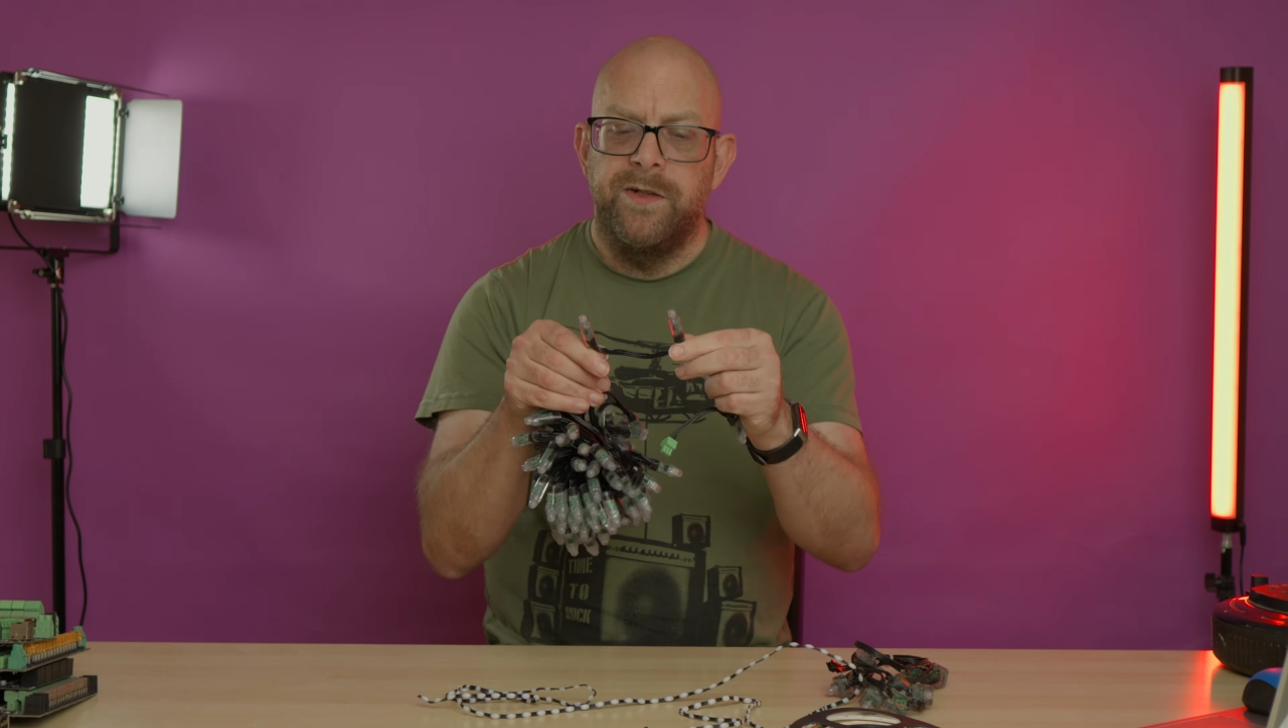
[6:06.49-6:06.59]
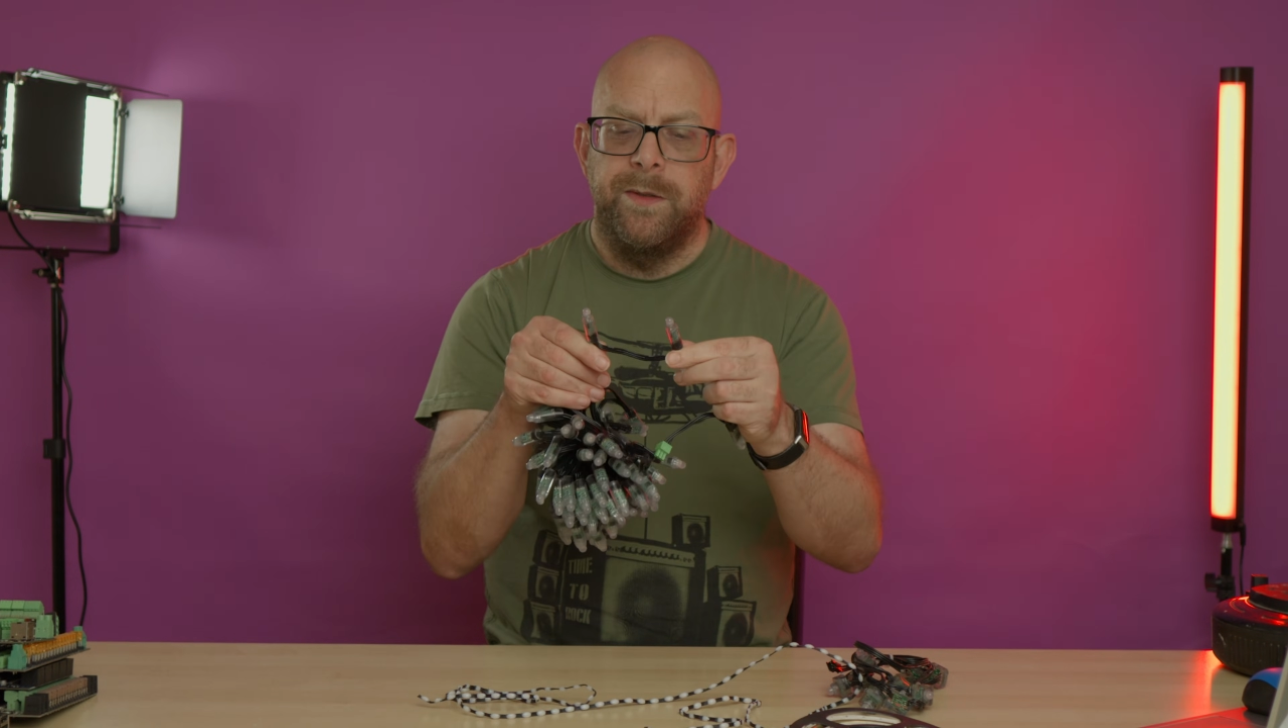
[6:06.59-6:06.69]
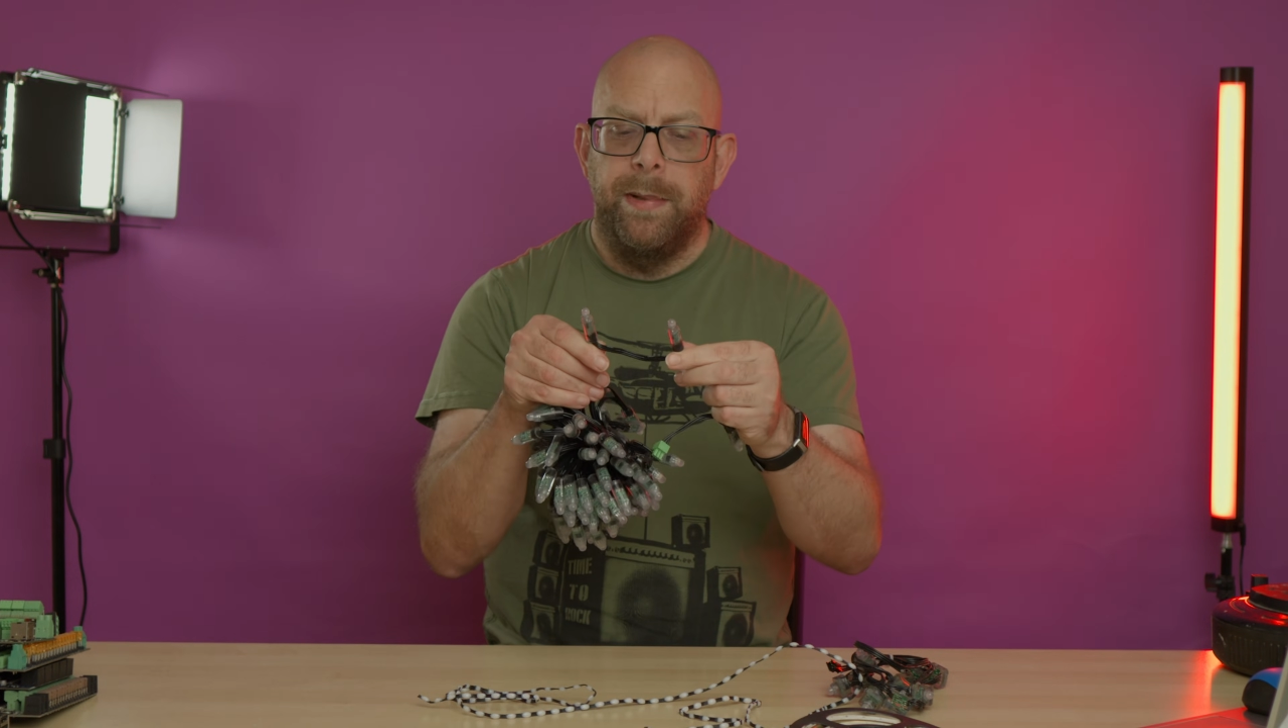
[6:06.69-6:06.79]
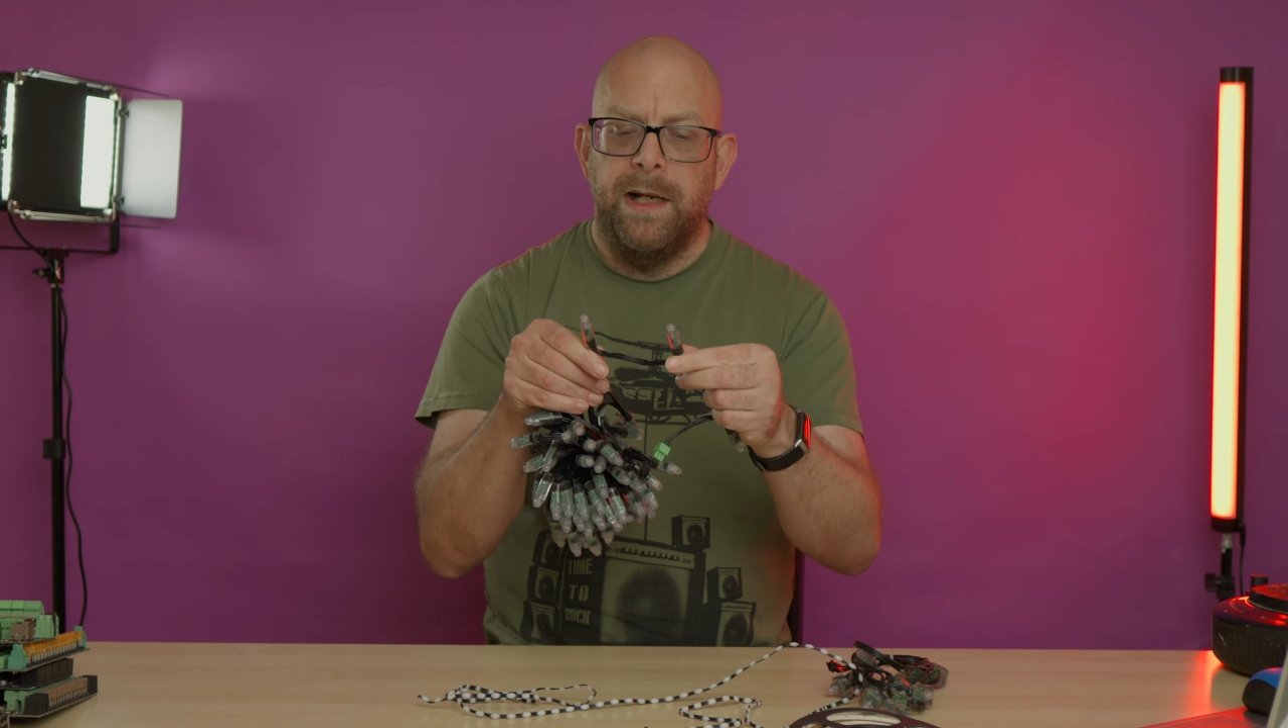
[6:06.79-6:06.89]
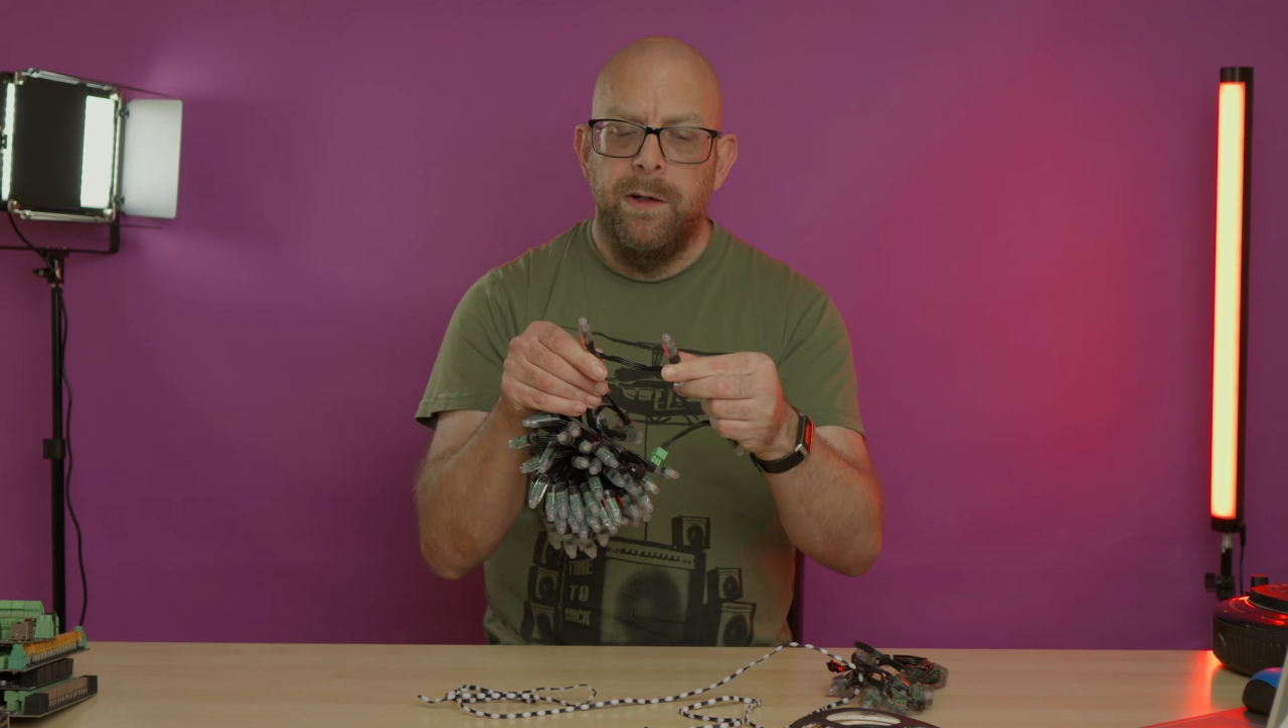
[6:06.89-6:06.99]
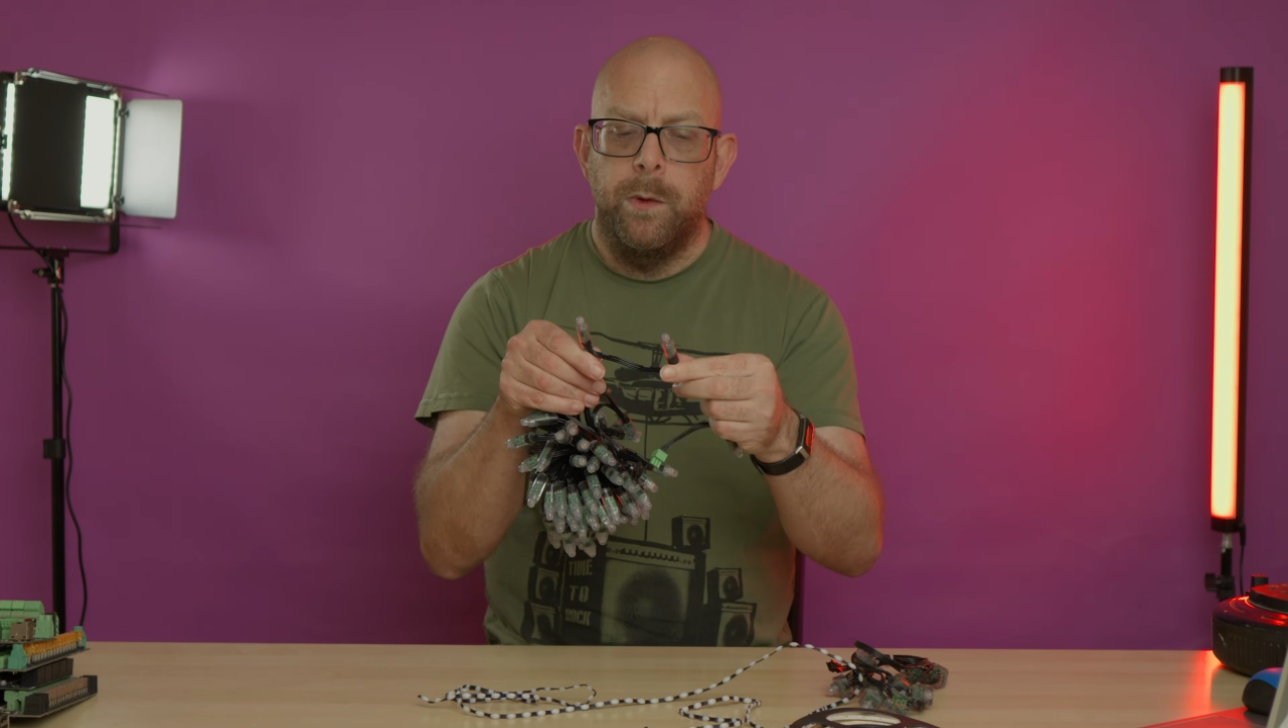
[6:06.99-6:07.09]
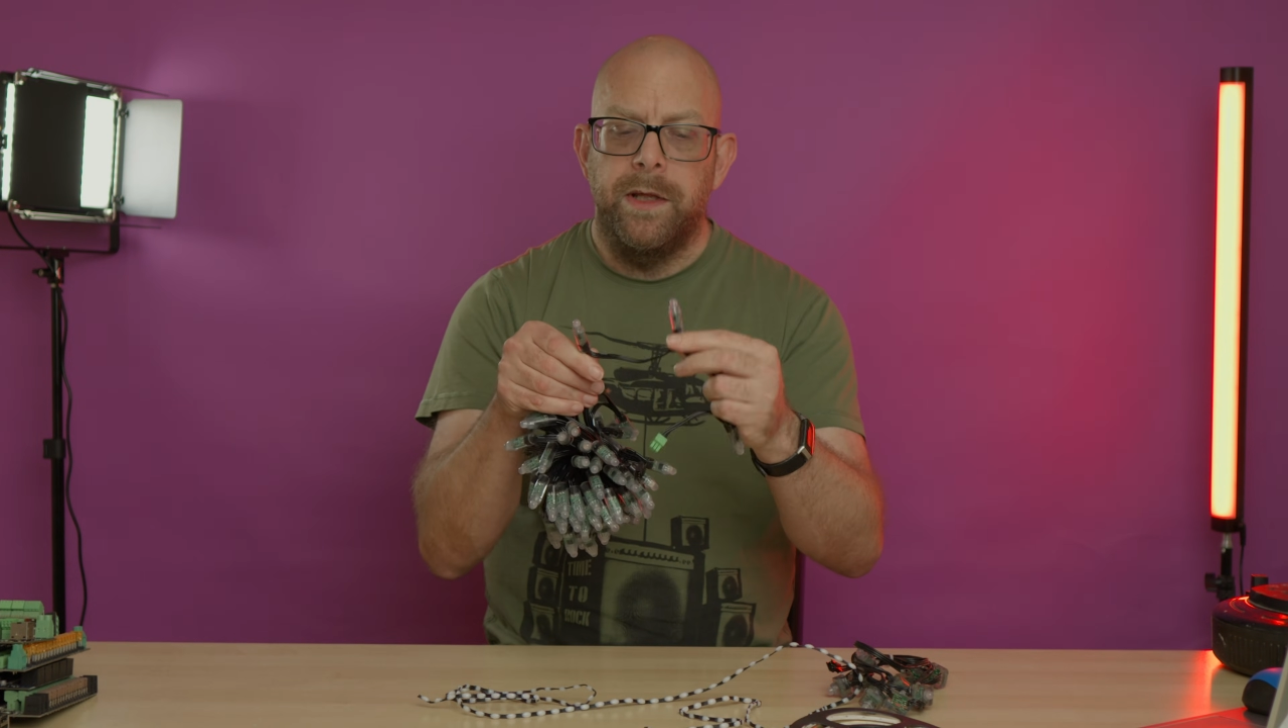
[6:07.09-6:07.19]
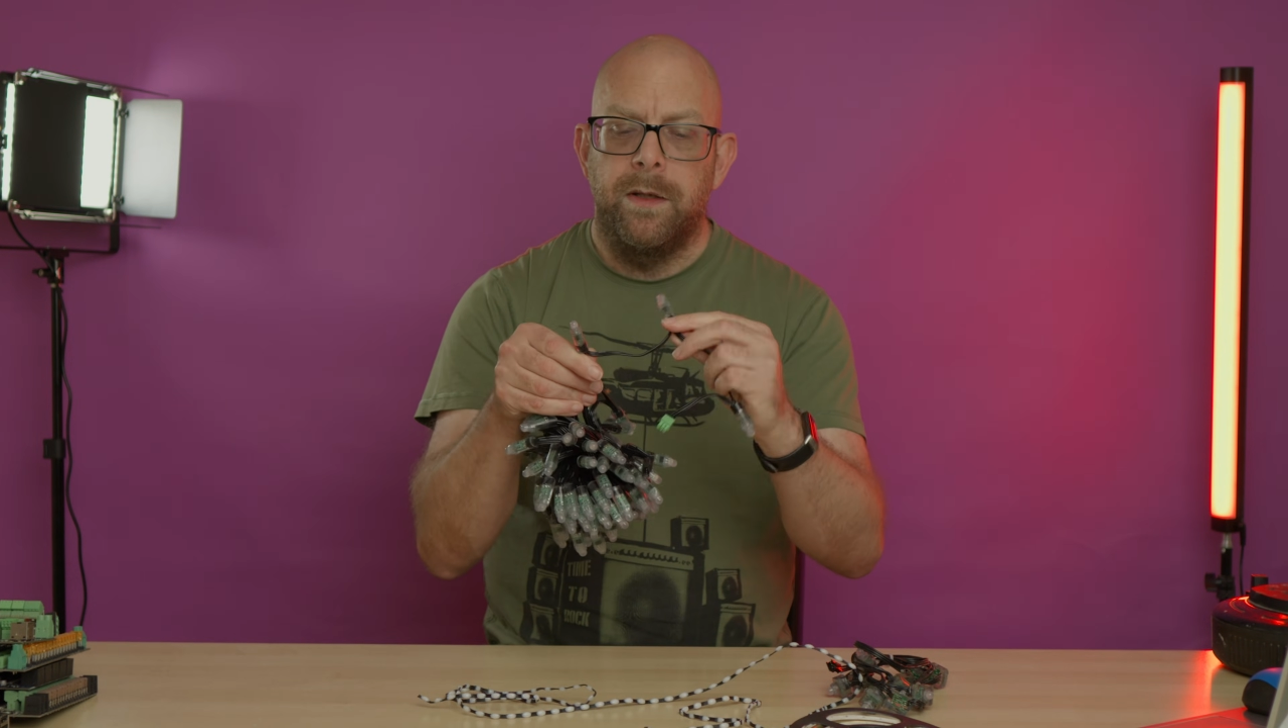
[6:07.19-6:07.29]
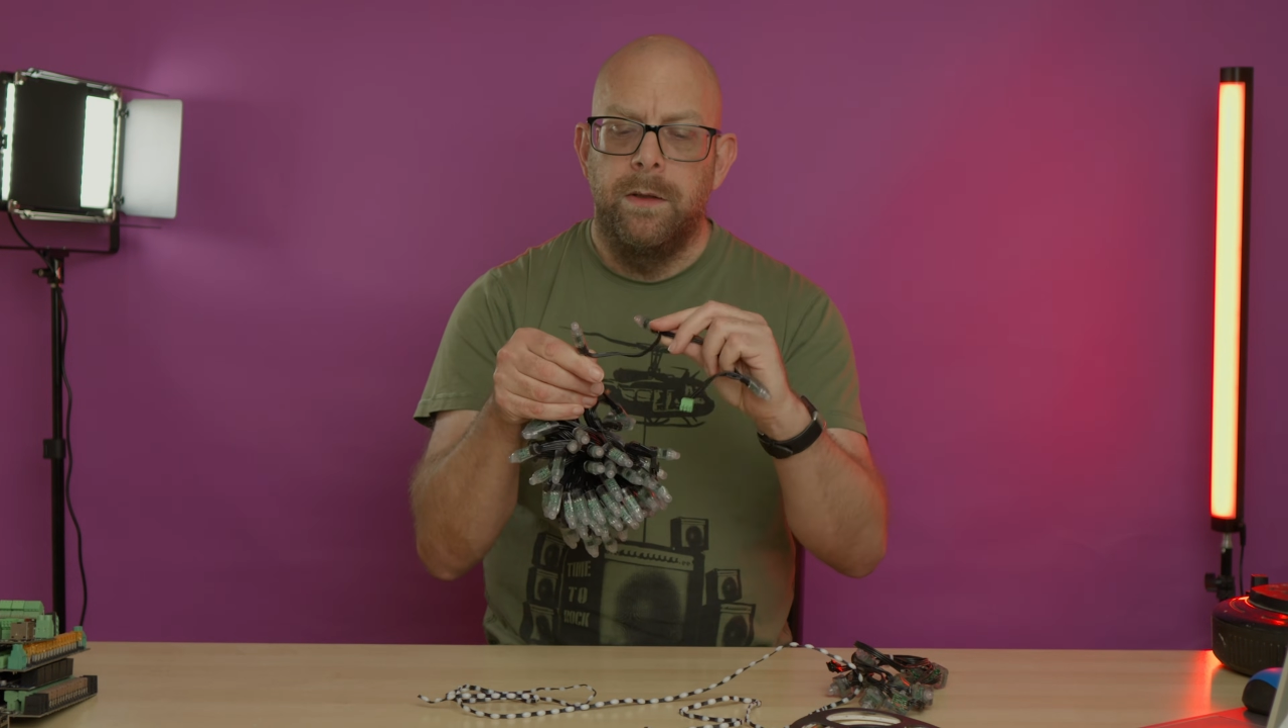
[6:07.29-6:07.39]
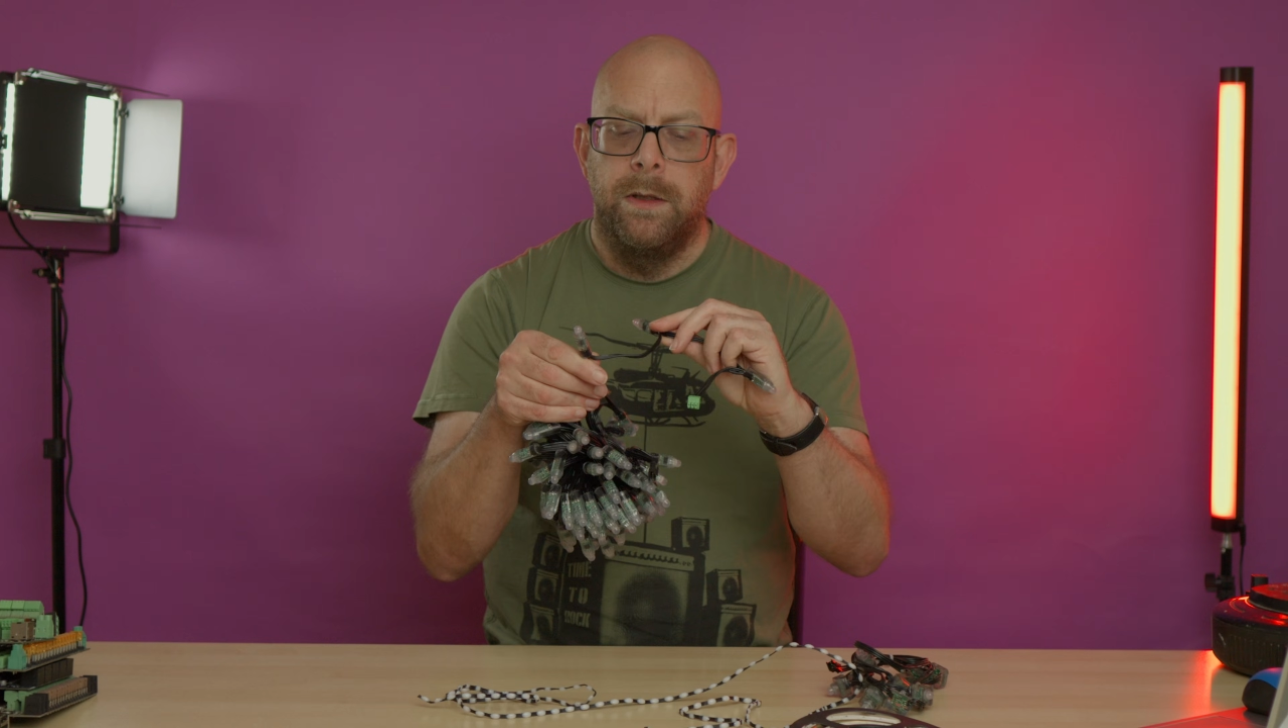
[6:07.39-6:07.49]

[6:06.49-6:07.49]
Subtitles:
to play with